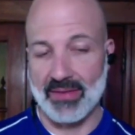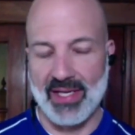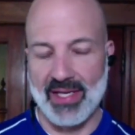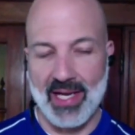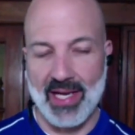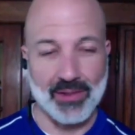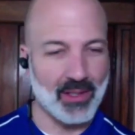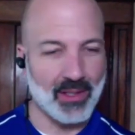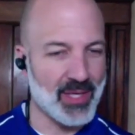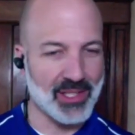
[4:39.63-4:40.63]
and things of that
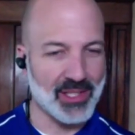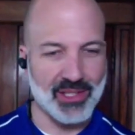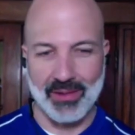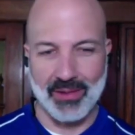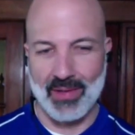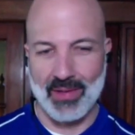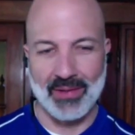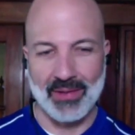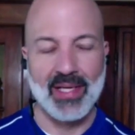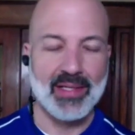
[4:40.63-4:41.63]
nature that are being shared
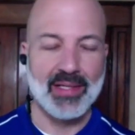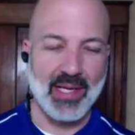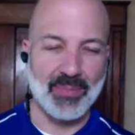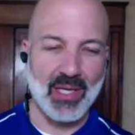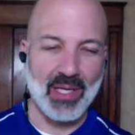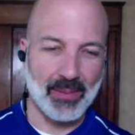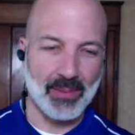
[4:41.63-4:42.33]
throughout St.